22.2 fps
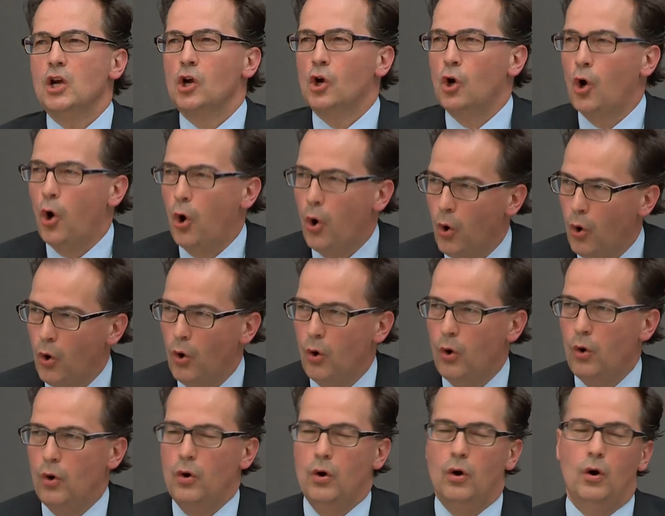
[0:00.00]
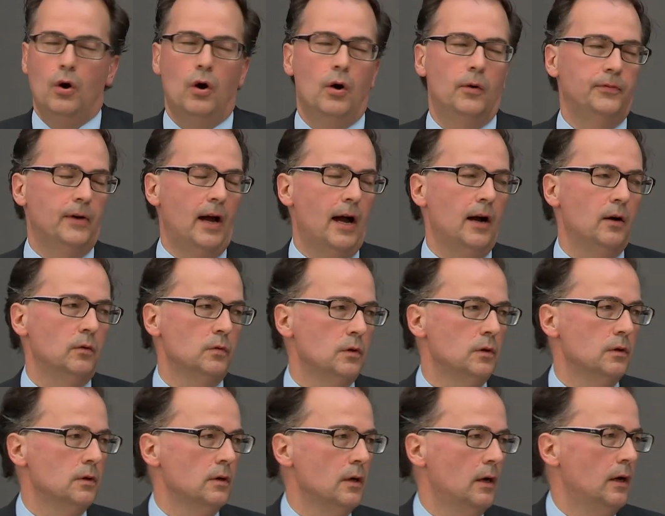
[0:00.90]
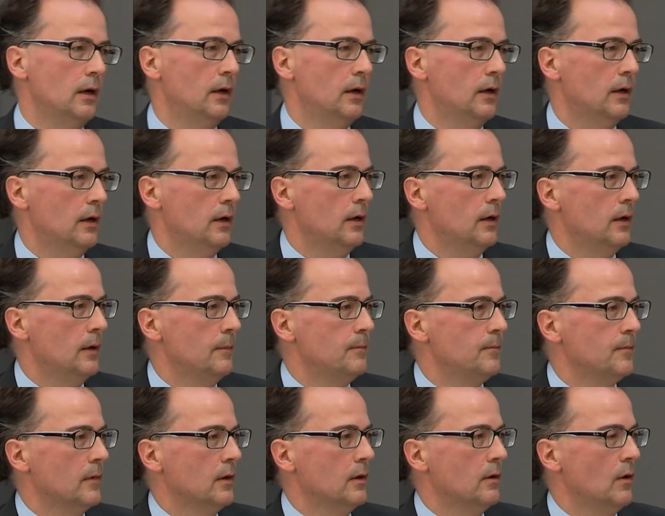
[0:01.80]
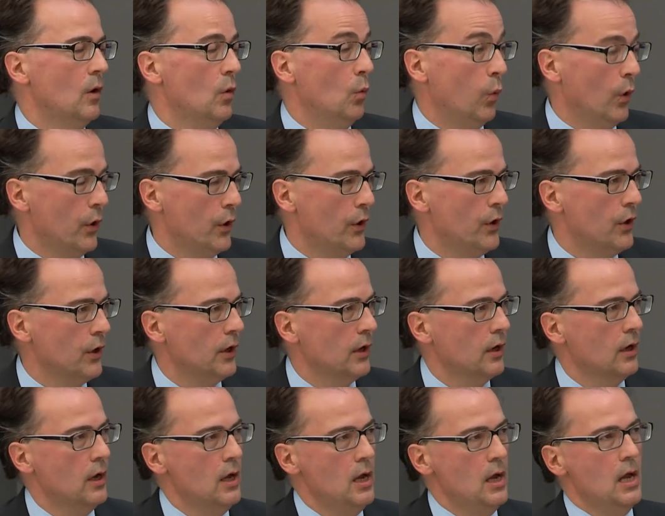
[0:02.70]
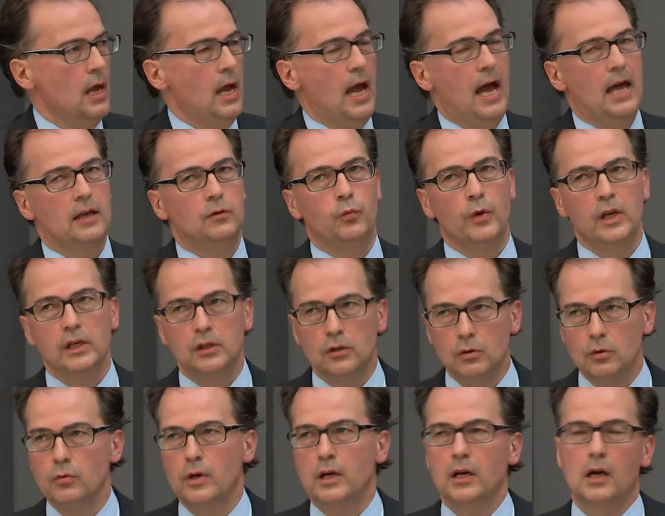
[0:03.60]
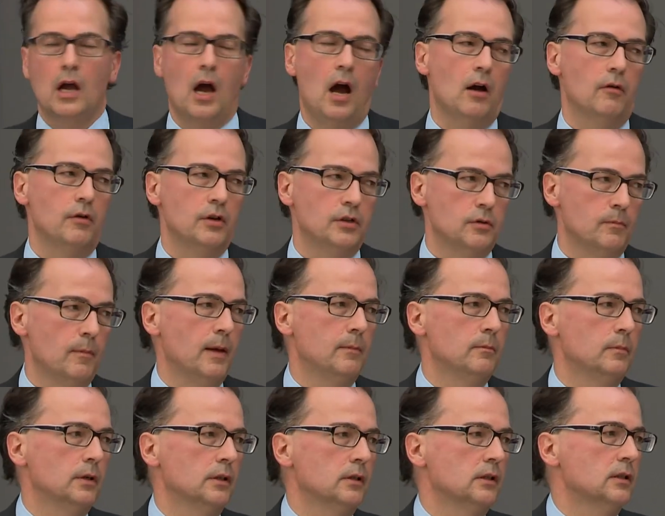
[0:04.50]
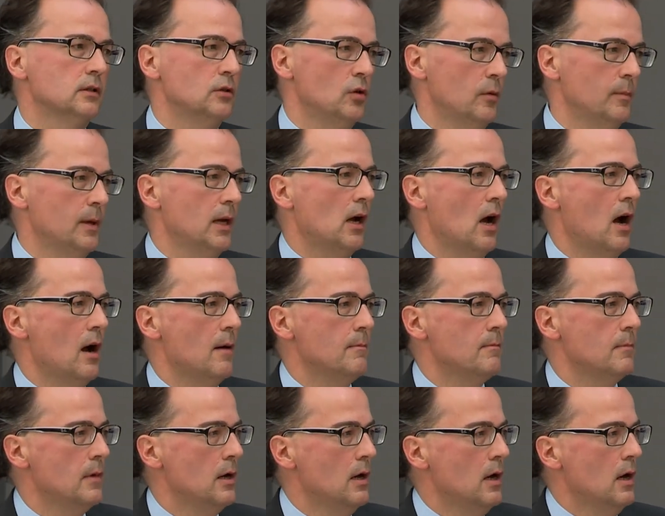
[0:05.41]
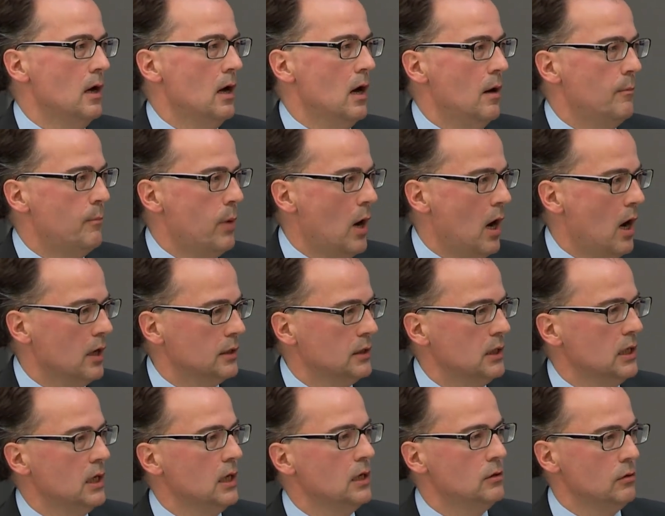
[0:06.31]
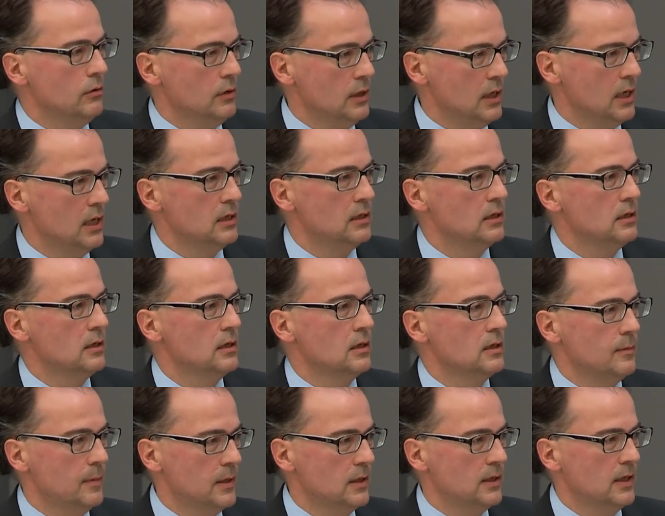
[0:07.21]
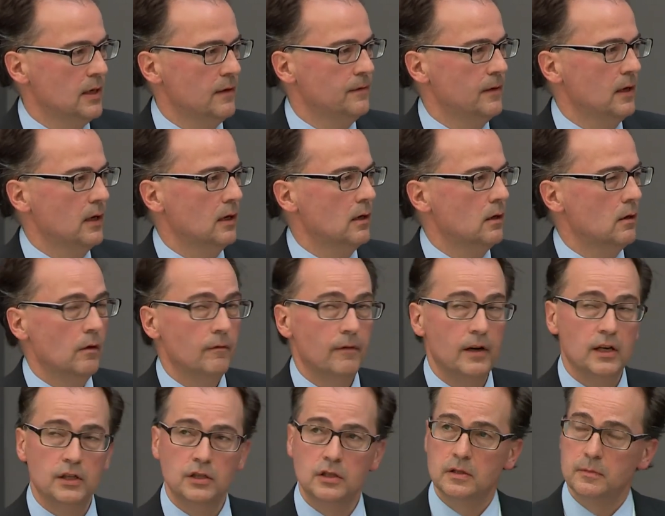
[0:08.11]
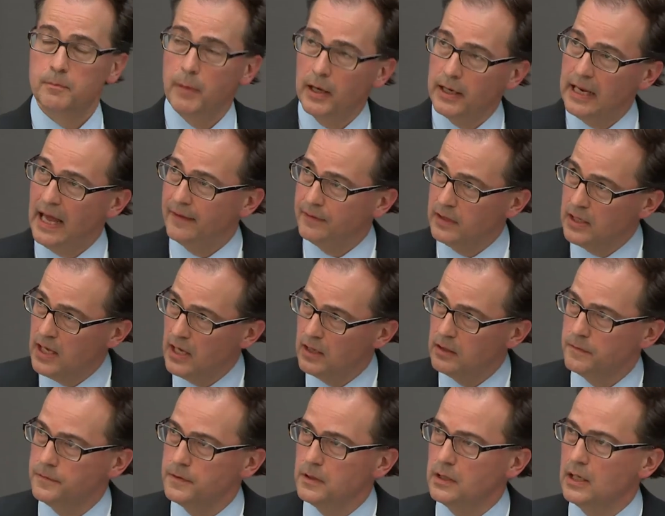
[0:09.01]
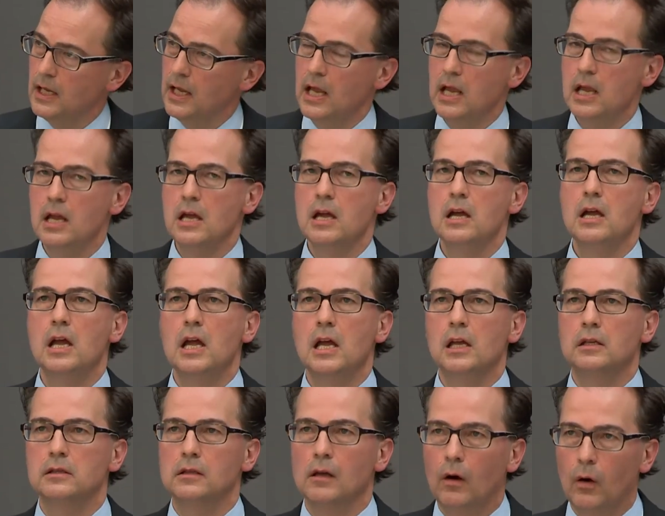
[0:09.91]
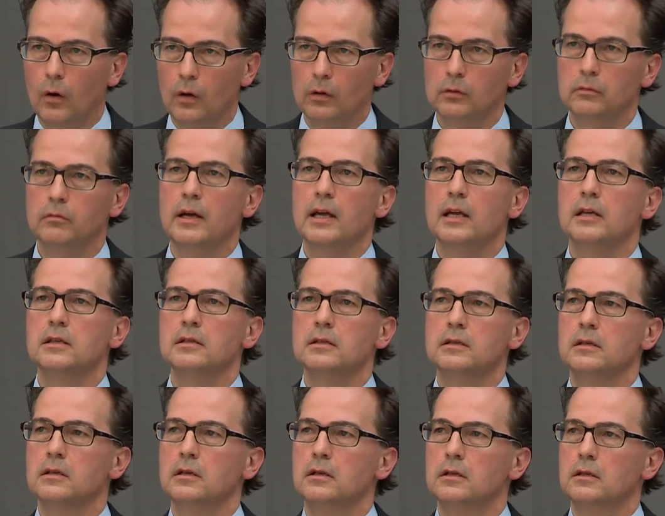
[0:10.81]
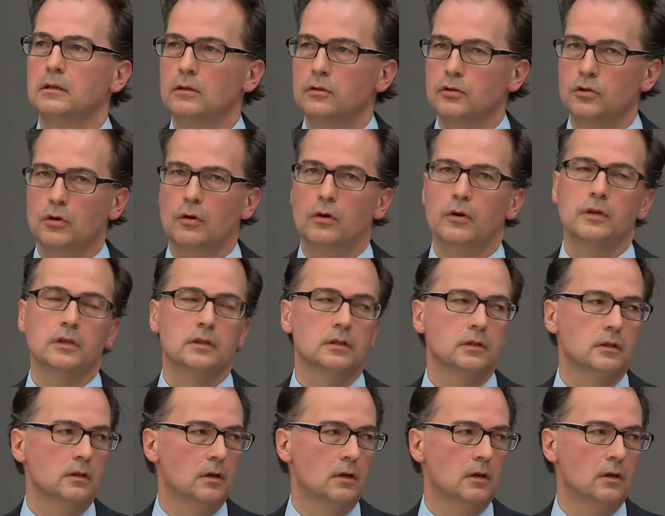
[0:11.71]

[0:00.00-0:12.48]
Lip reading: core of our work, and we do encourage members to become a party to these specific conventions. But at the end of the day, it's always the choice